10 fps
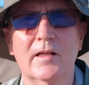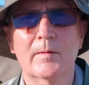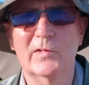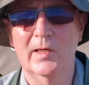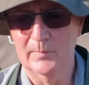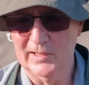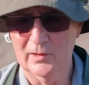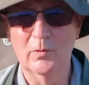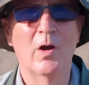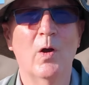comes up
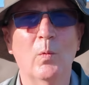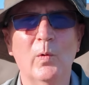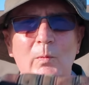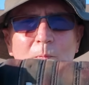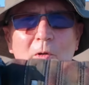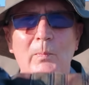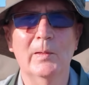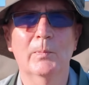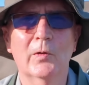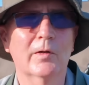now, we'll probably
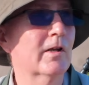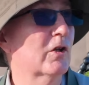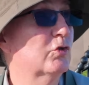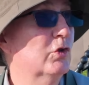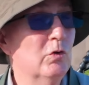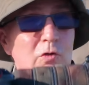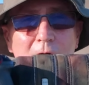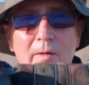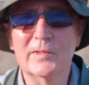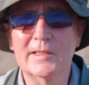put a
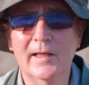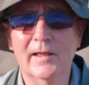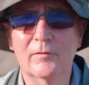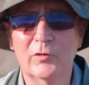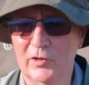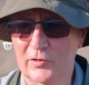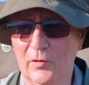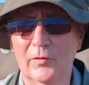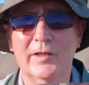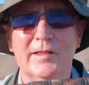2x teleconverter
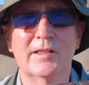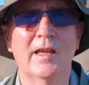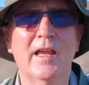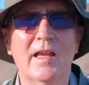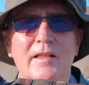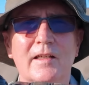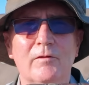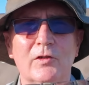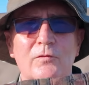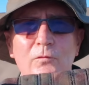on this to give
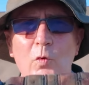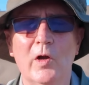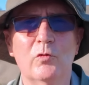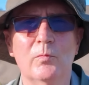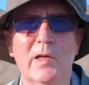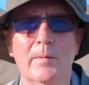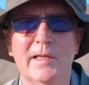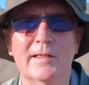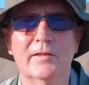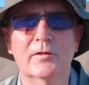us
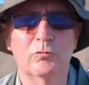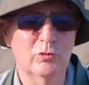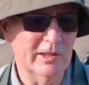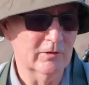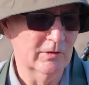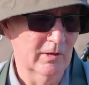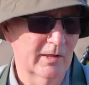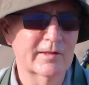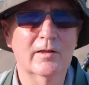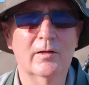400mm of reach,
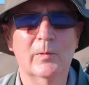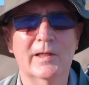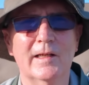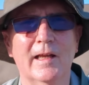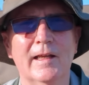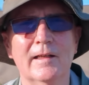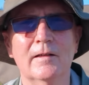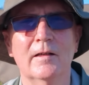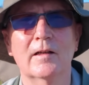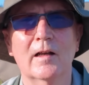so that we can get in
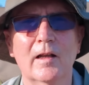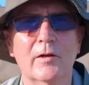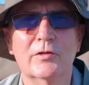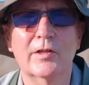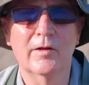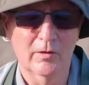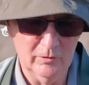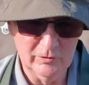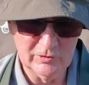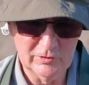closer
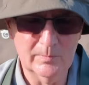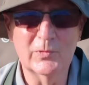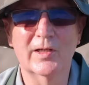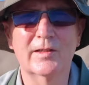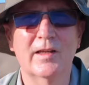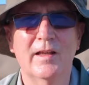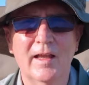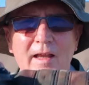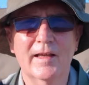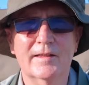on the subject
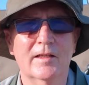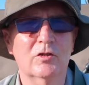as the